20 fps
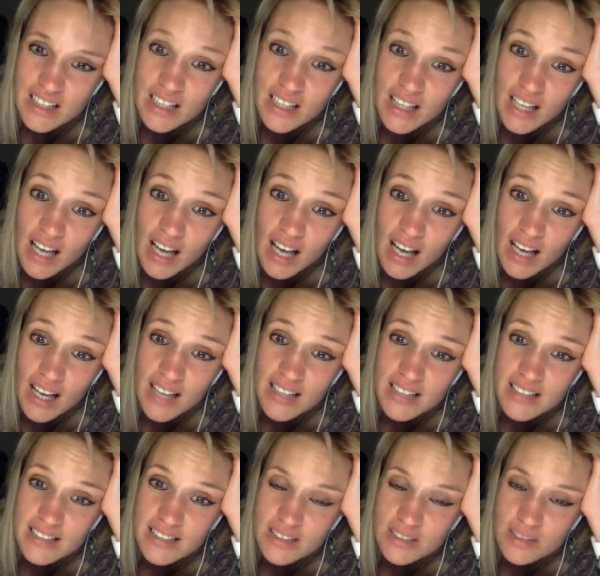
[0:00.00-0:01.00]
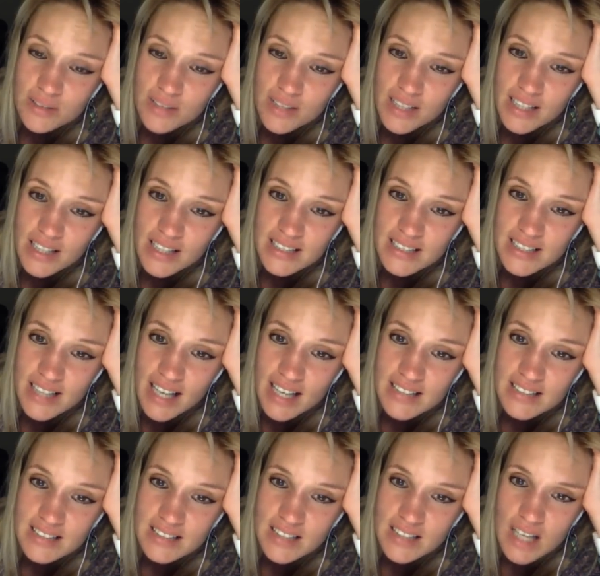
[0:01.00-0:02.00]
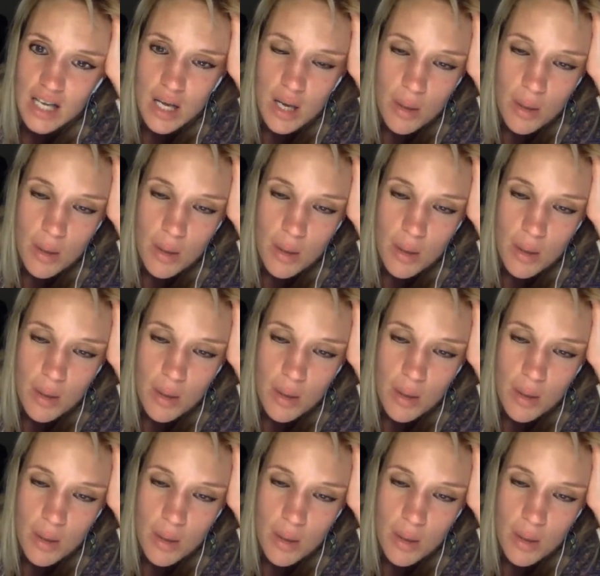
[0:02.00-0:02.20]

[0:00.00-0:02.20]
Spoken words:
Yeah, it is. It's really intense.